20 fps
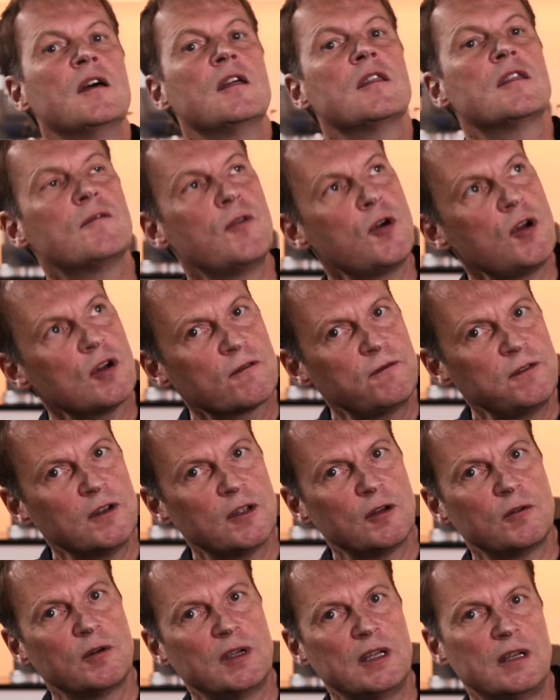The
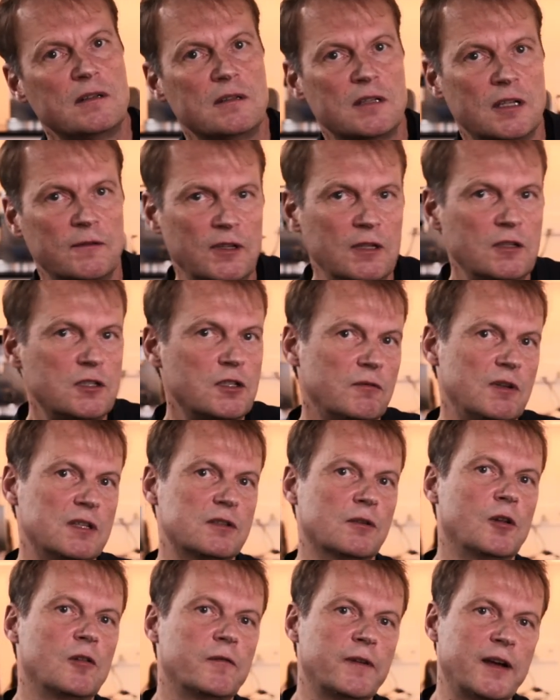workflow in DaVinci
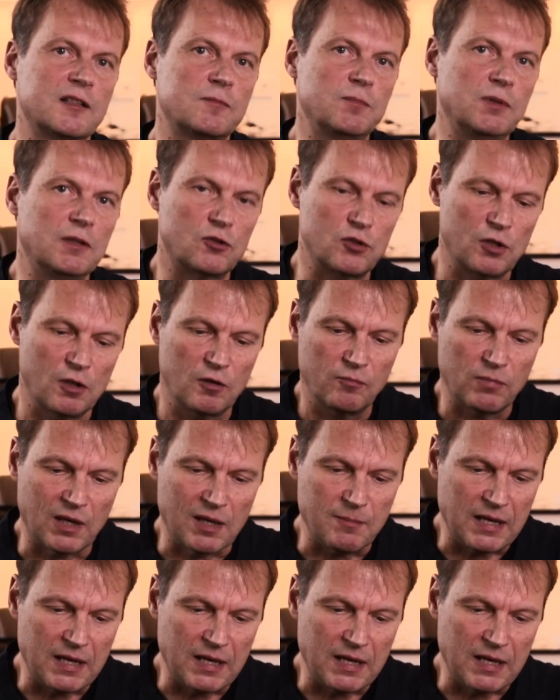Resolve has been shown by